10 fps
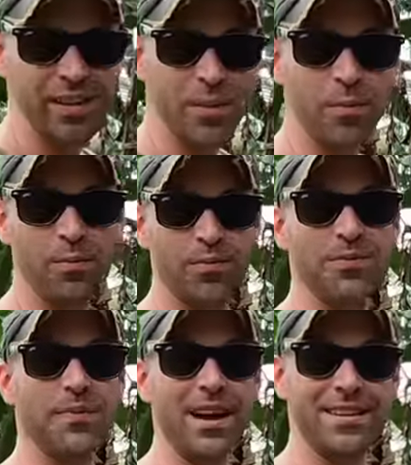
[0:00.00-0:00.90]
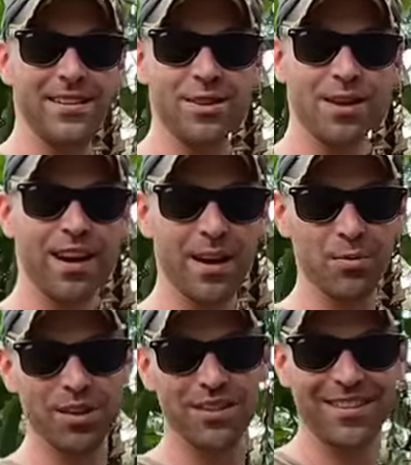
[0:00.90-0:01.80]
nothing about that.
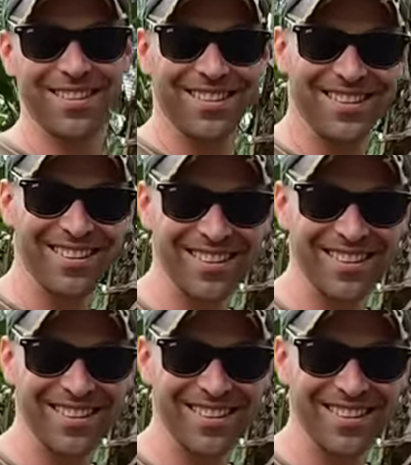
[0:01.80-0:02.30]
And